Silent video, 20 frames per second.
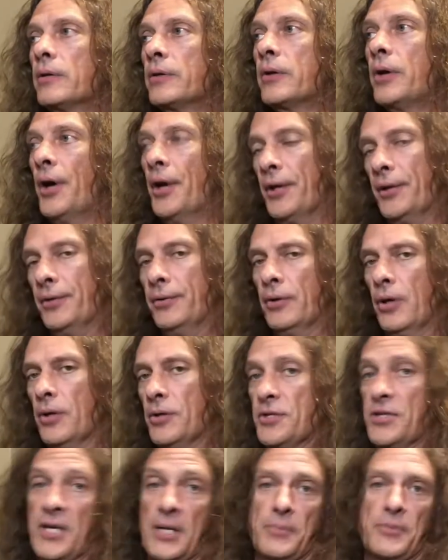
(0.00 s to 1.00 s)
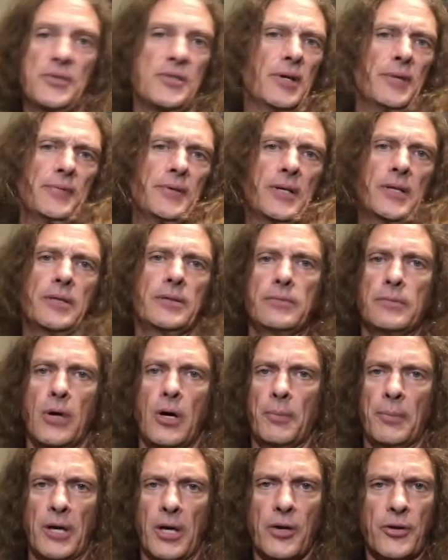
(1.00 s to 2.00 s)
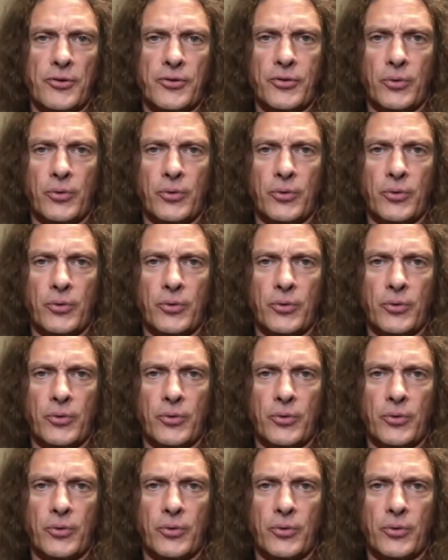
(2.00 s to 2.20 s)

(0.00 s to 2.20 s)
Cutting on the same stuff that all my other